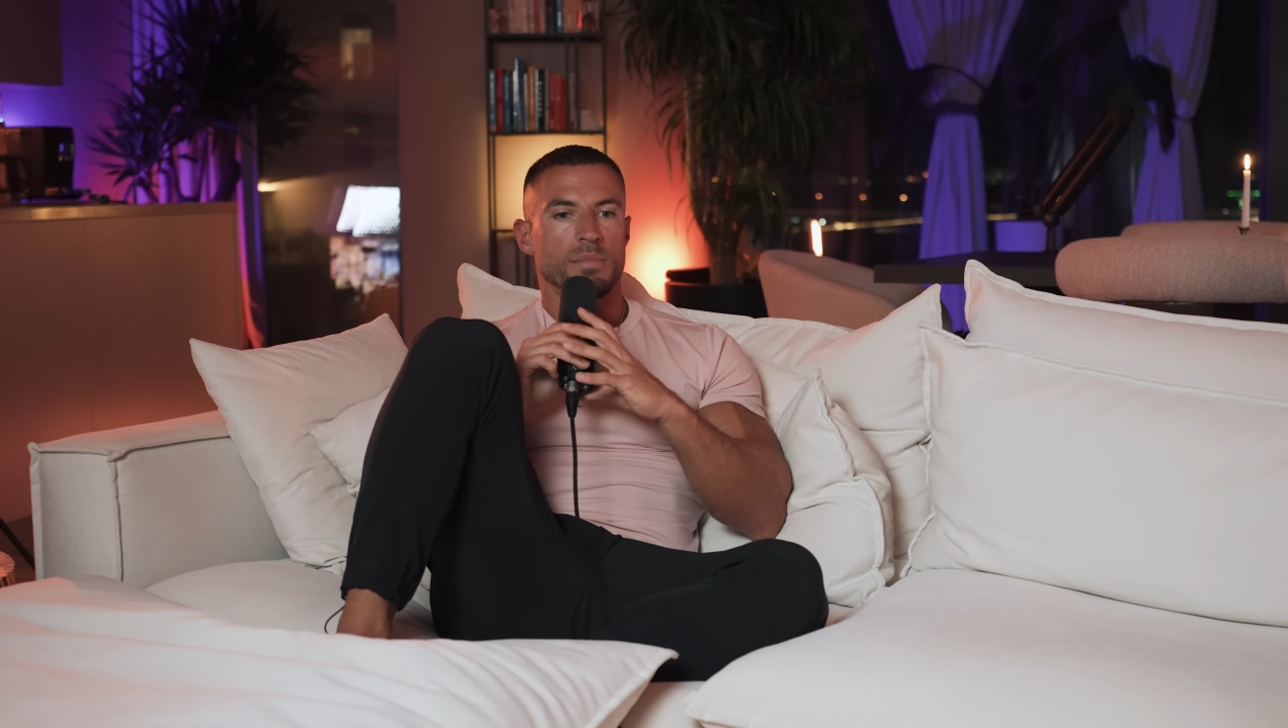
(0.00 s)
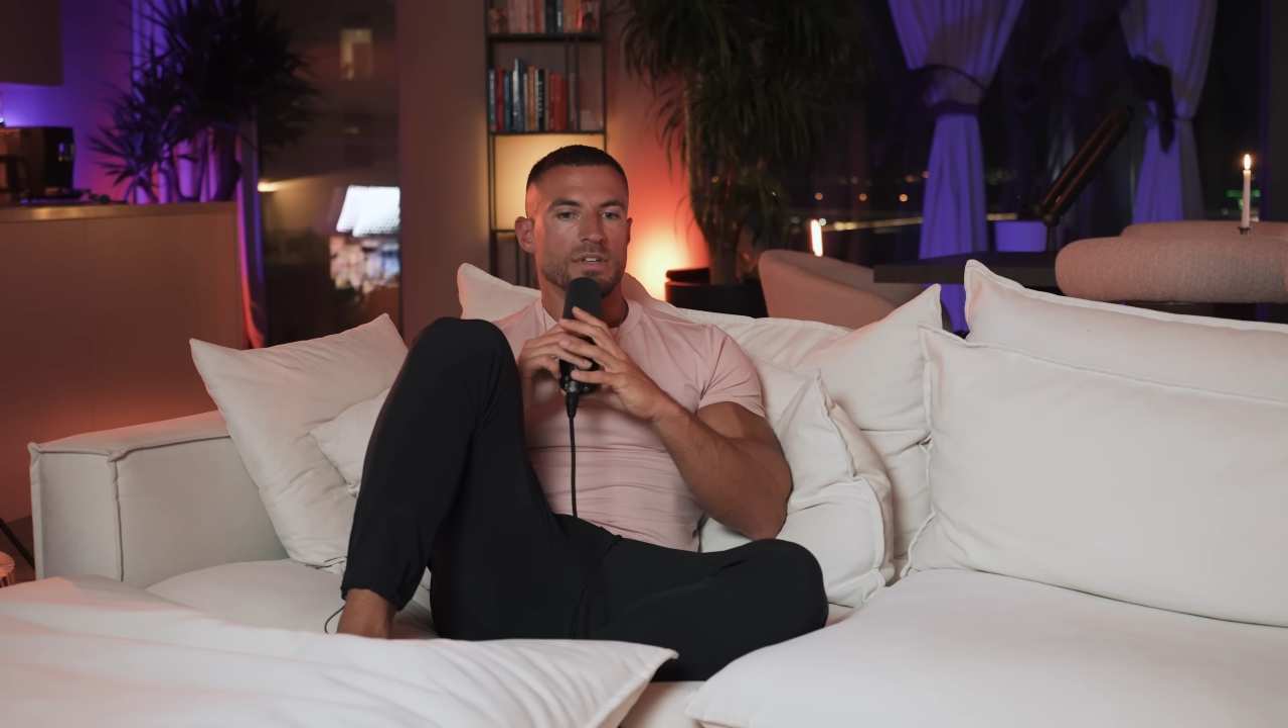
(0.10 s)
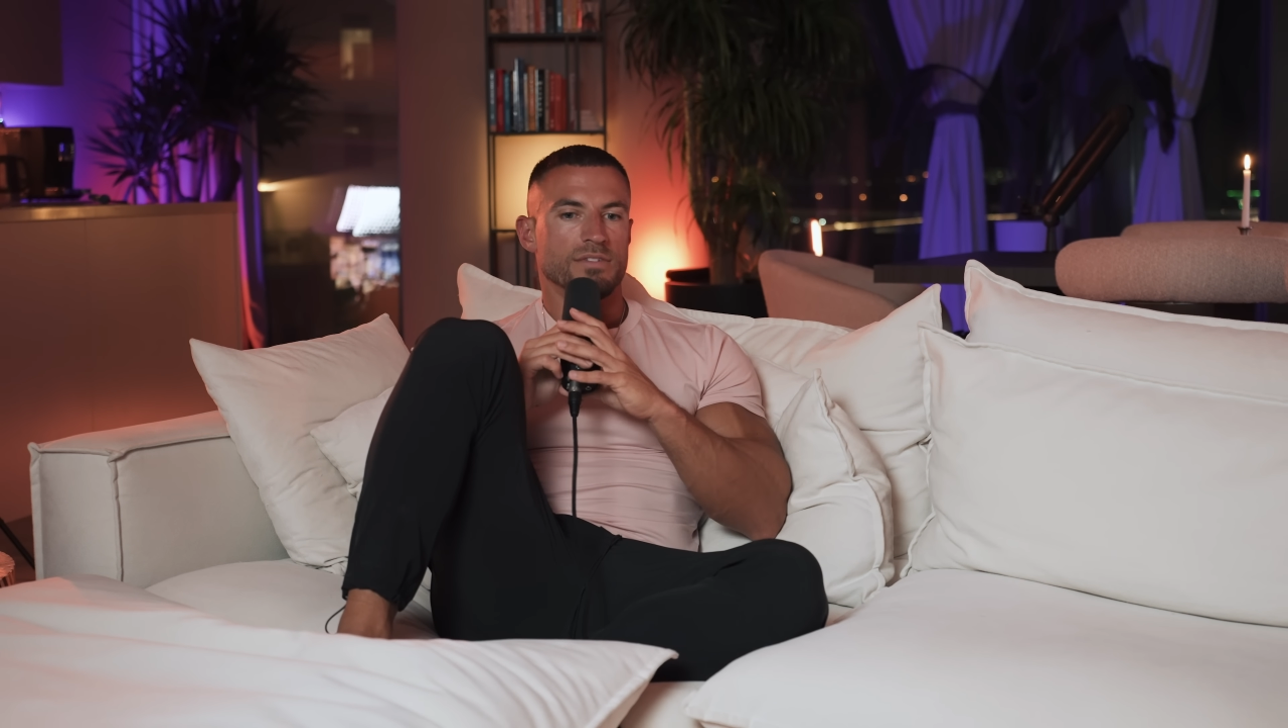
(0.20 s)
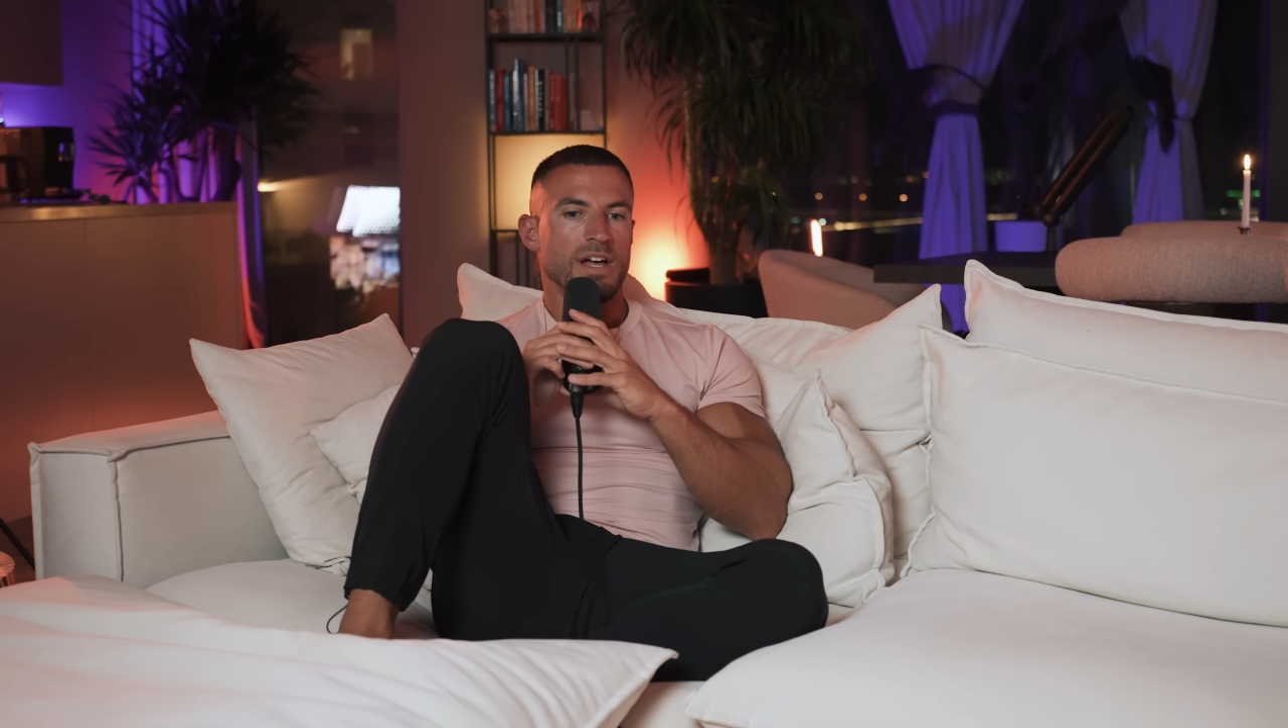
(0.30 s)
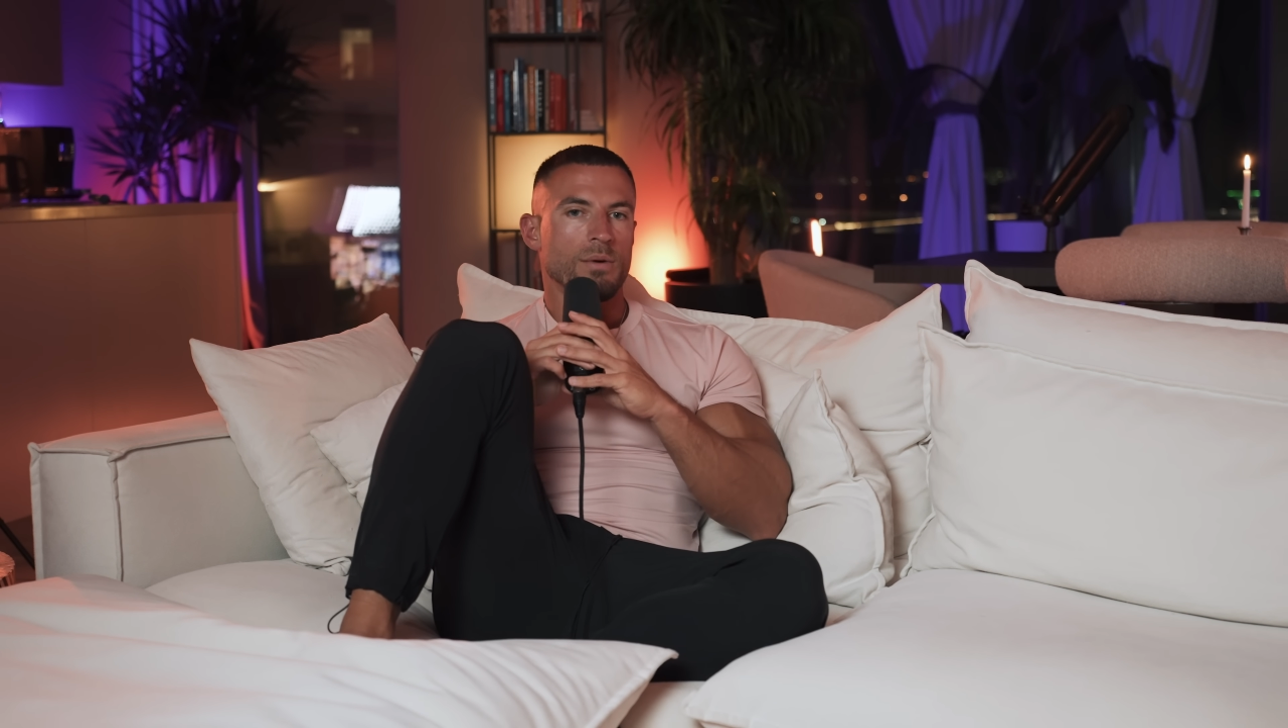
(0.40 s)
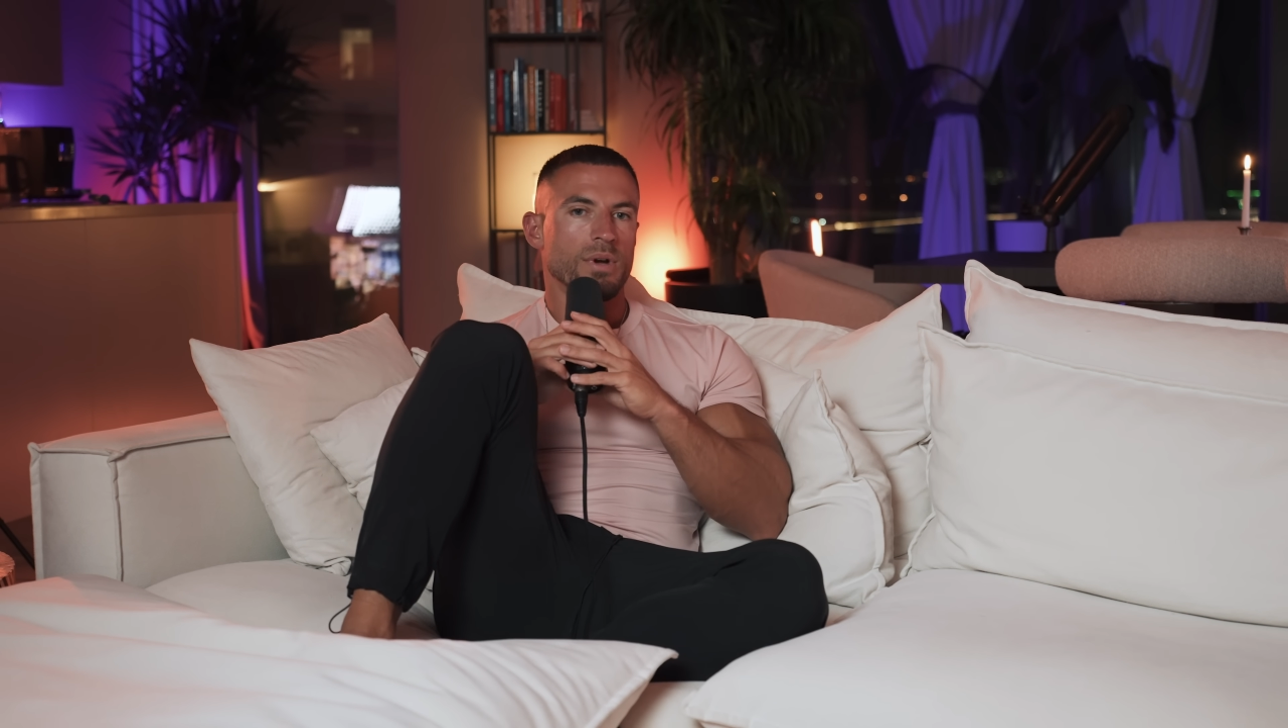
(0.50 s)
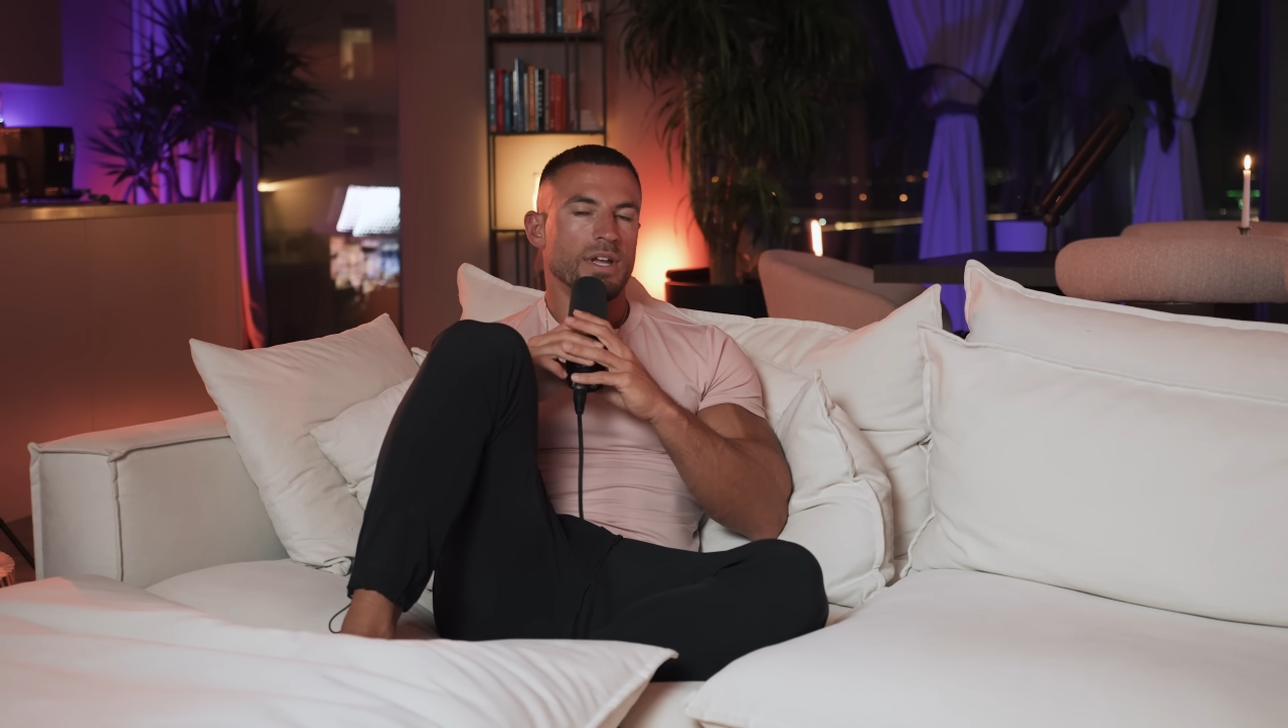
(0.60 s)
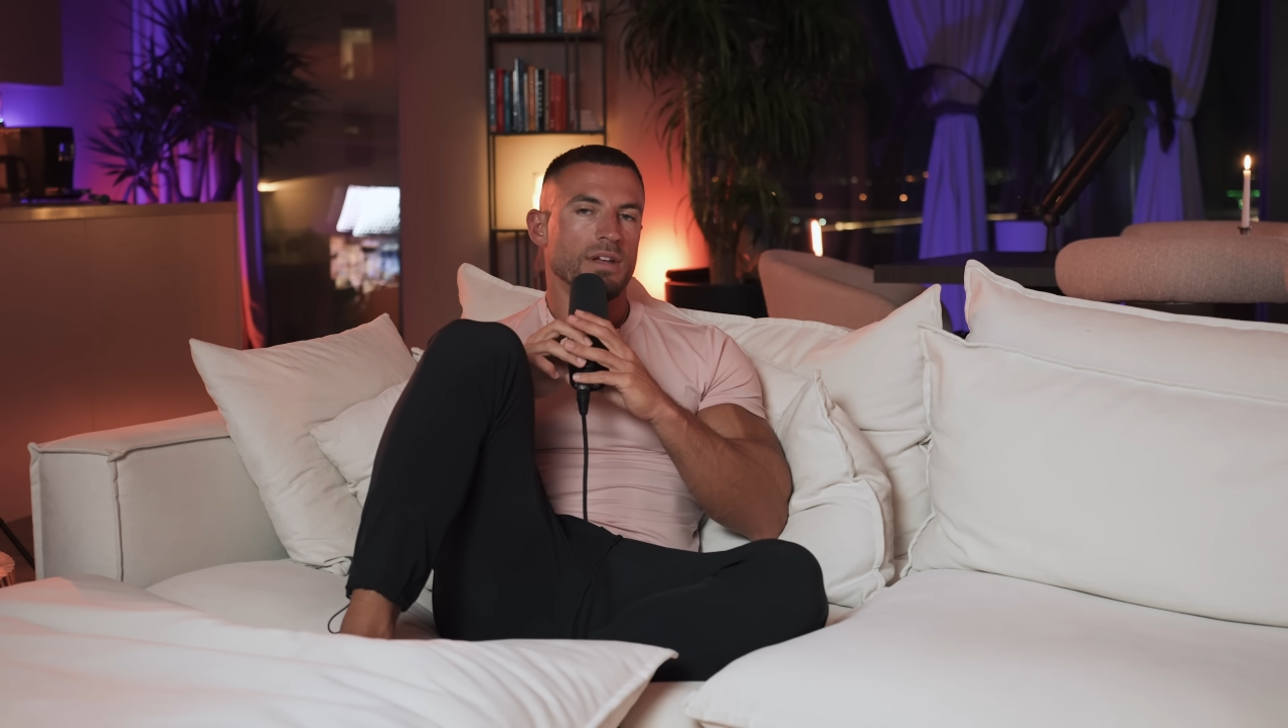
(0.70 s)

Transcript: Because that way